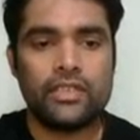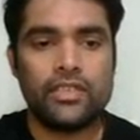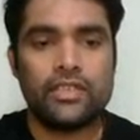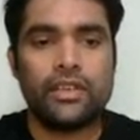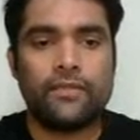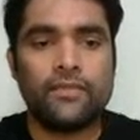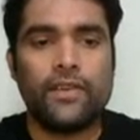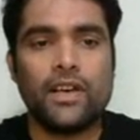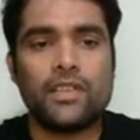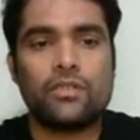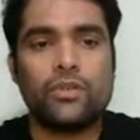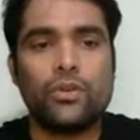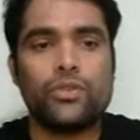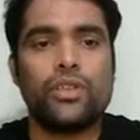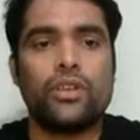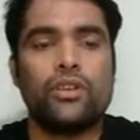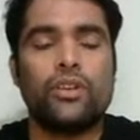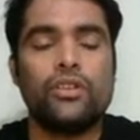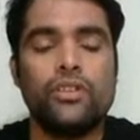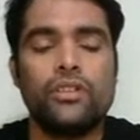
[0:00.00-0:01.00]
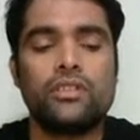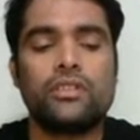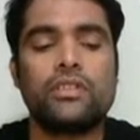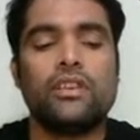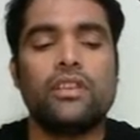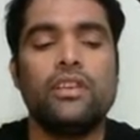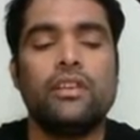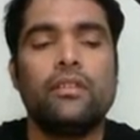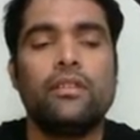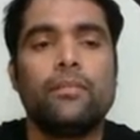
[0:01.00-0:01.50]
is the first question on your
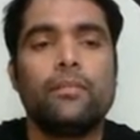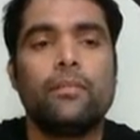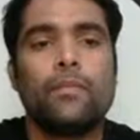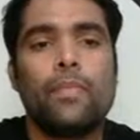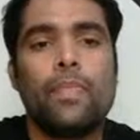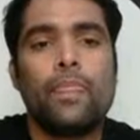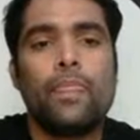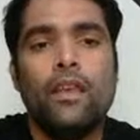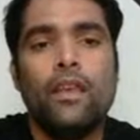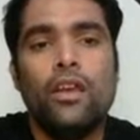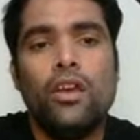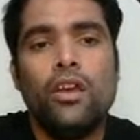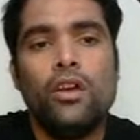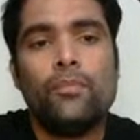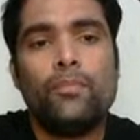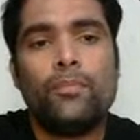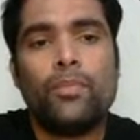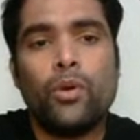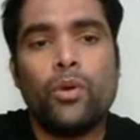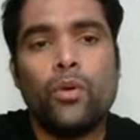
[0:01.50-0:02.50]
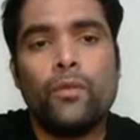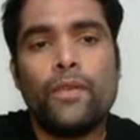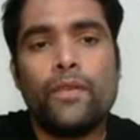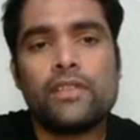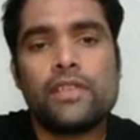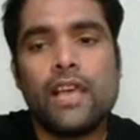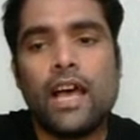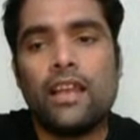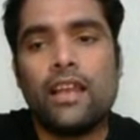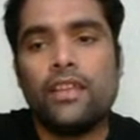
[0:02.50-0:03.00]
screen. Proof
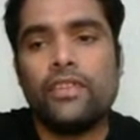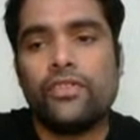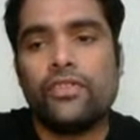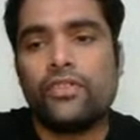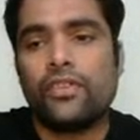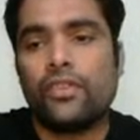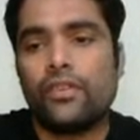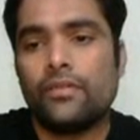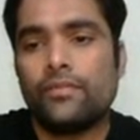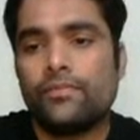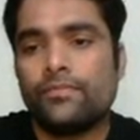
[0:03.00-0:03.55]
resilience.